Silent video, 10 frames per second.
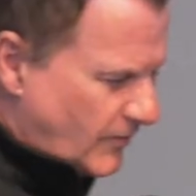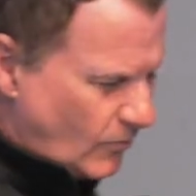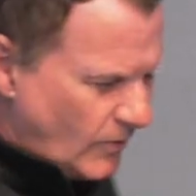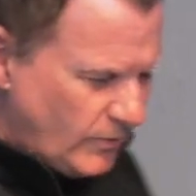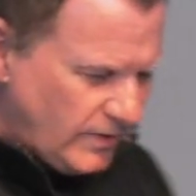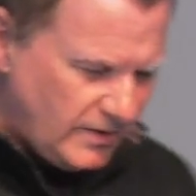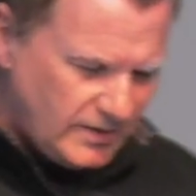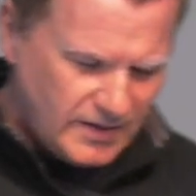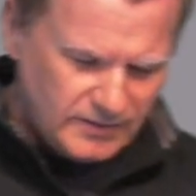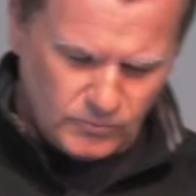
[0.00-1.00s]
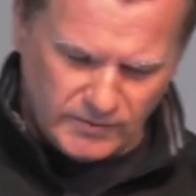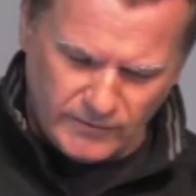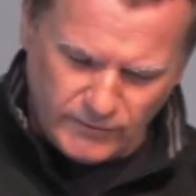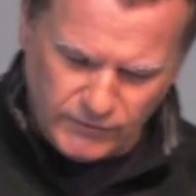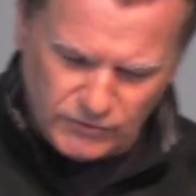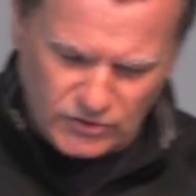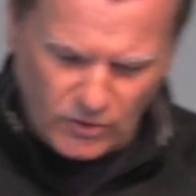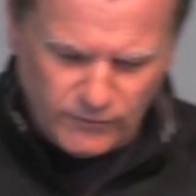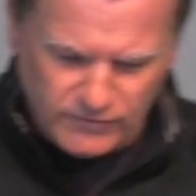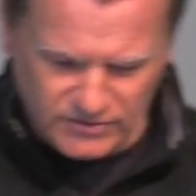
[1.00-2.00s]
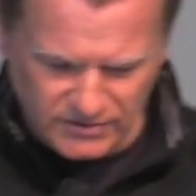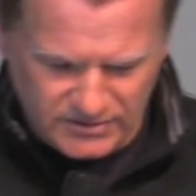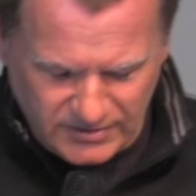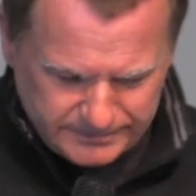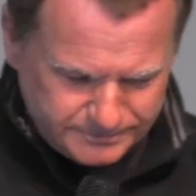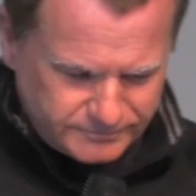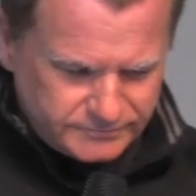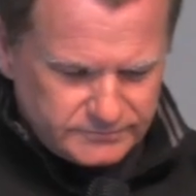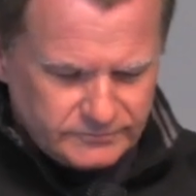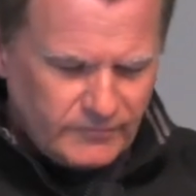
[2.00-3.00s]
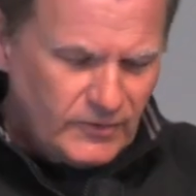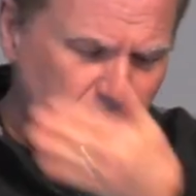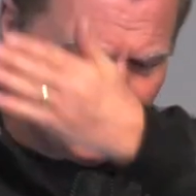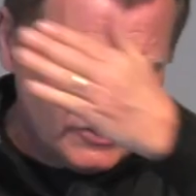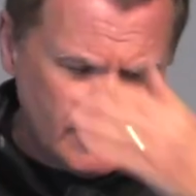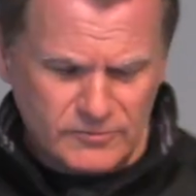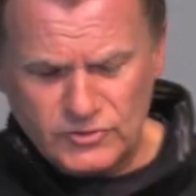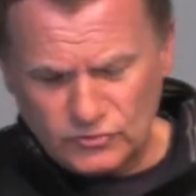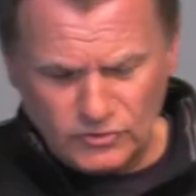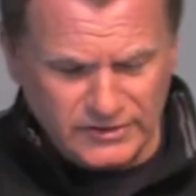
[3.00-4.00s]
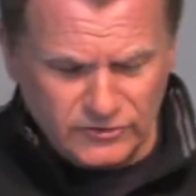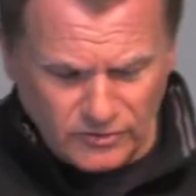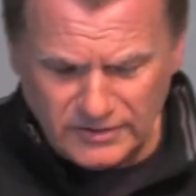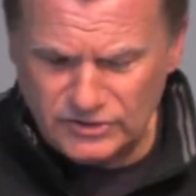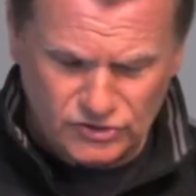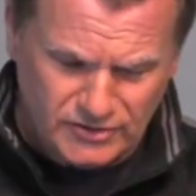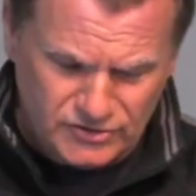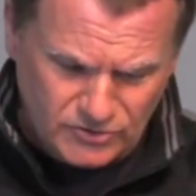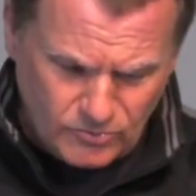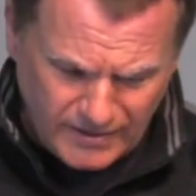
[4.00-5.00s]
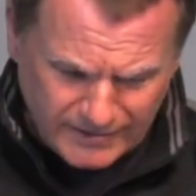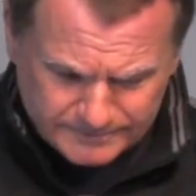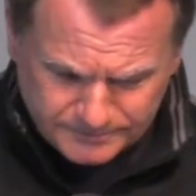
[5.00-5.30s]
When we had one of our first offices, which was down the road in Royal Exchange Square,